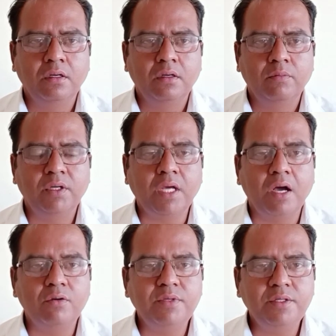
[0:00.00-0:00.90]
But
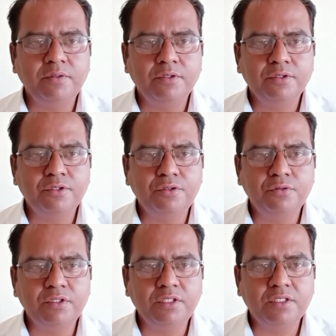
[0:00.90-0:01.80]
how many
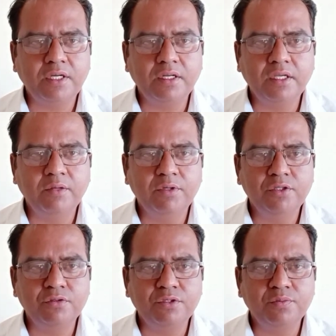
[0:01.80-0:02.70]
students are able
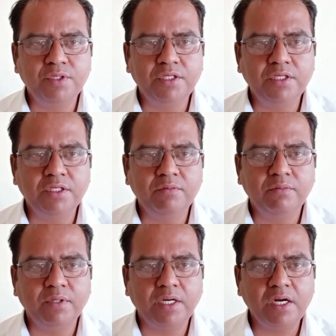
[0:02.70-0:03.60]
to speak in
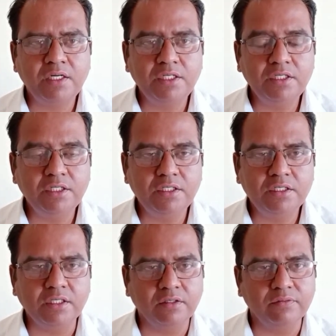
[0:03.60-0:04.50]
Marathi
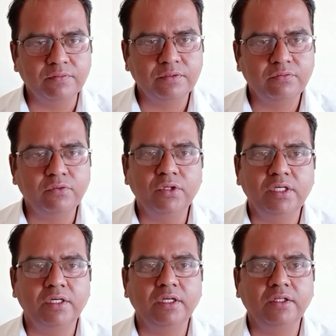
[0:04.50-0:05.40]
itself
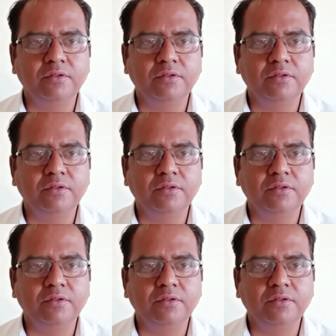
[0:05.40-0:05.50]
fluently?